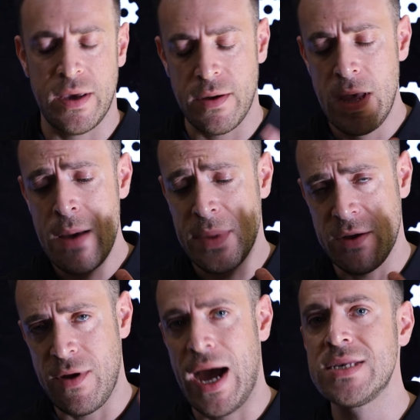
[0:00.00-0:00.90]
So
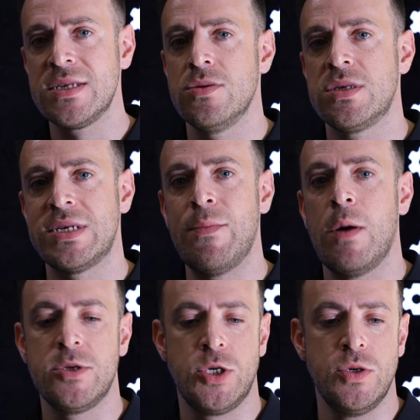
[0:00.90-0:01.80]
there are still some
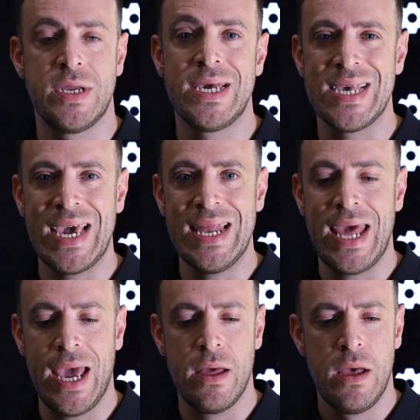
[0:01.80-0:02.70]
opportunities in
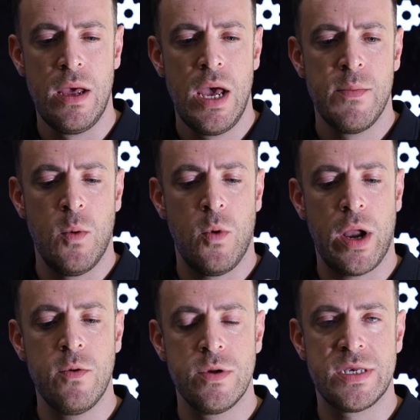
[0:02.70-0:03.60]
there. But
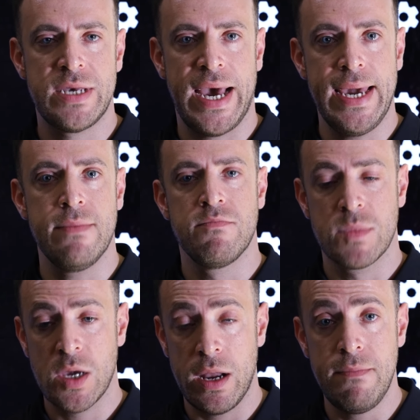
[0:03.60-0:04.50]
what I would say,
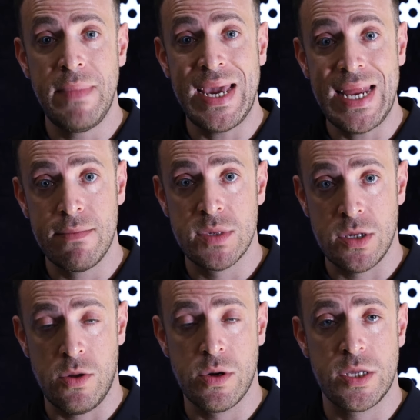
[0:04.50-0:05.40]
kind of medium
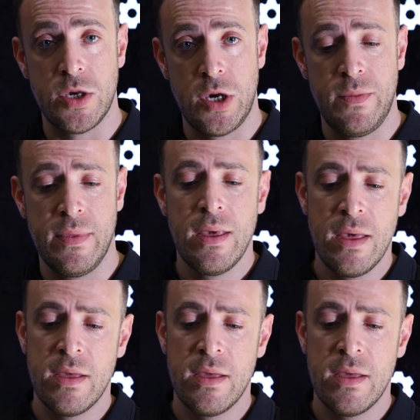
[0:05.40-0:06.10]
to longer term,